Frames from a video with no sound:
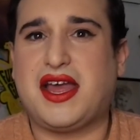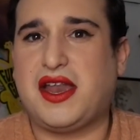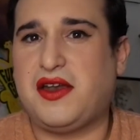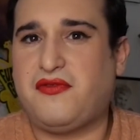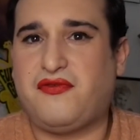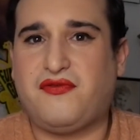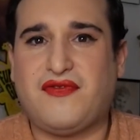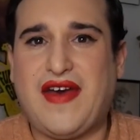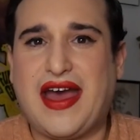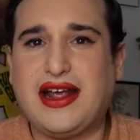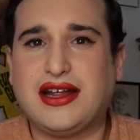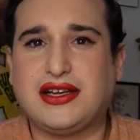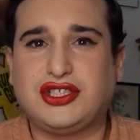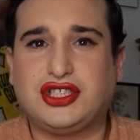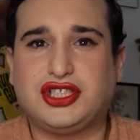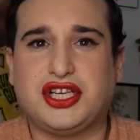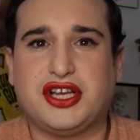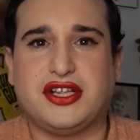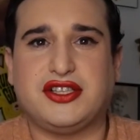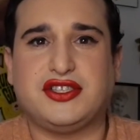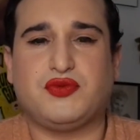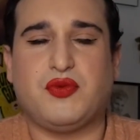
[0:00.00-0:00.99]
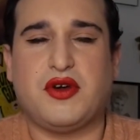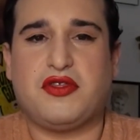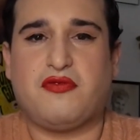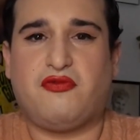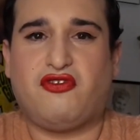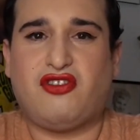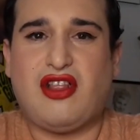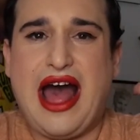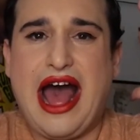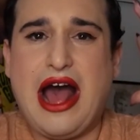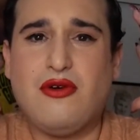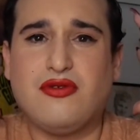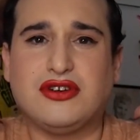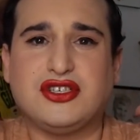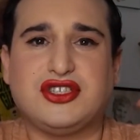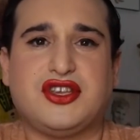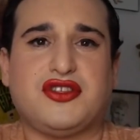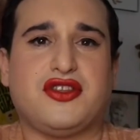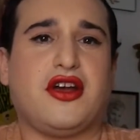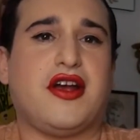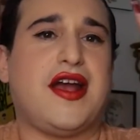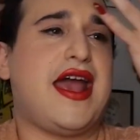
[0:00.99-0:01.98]
confections with
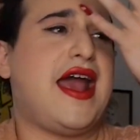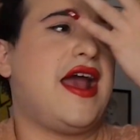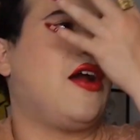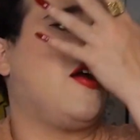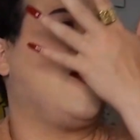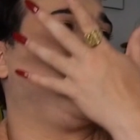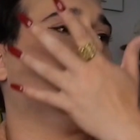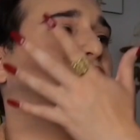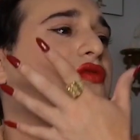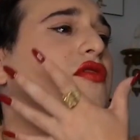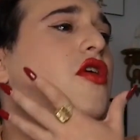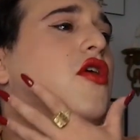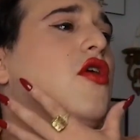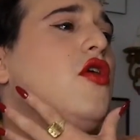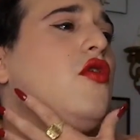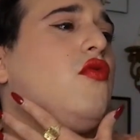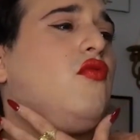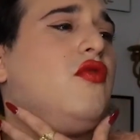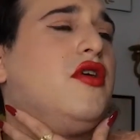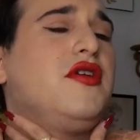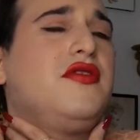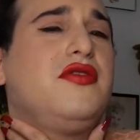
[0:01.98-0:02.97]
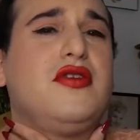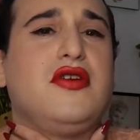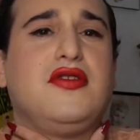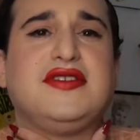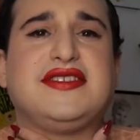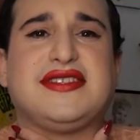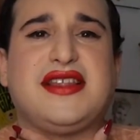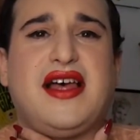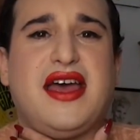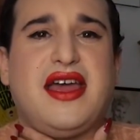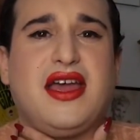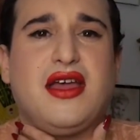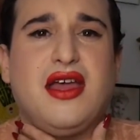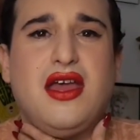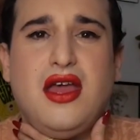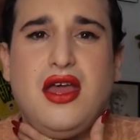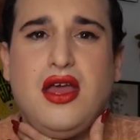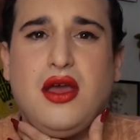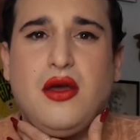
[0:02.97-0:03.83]
flowers in their hair and one of those like